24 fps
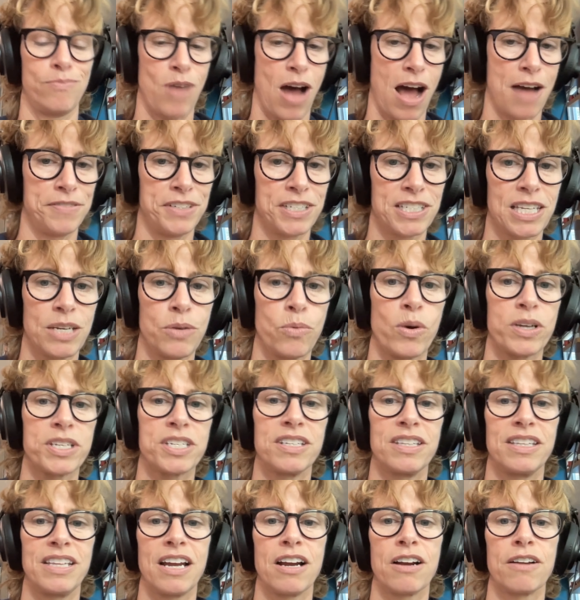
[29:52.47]
obviously
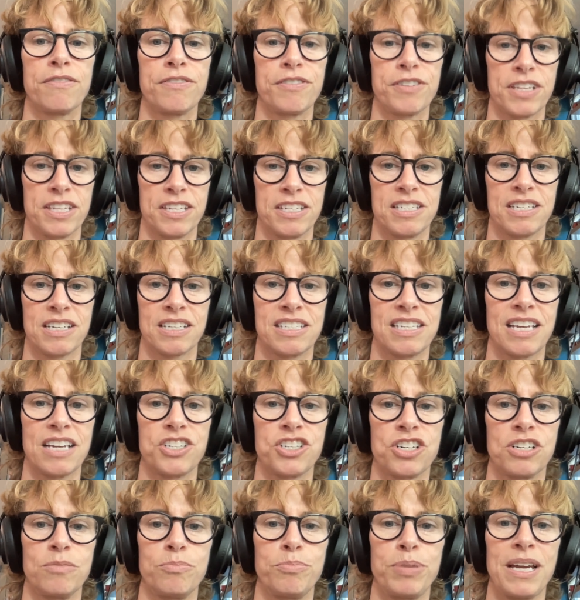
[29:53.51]
wasn't there for the
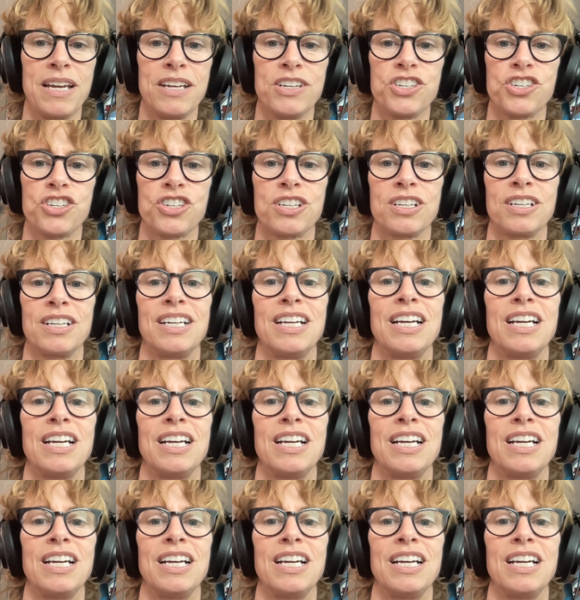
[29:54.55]
Succession pitch,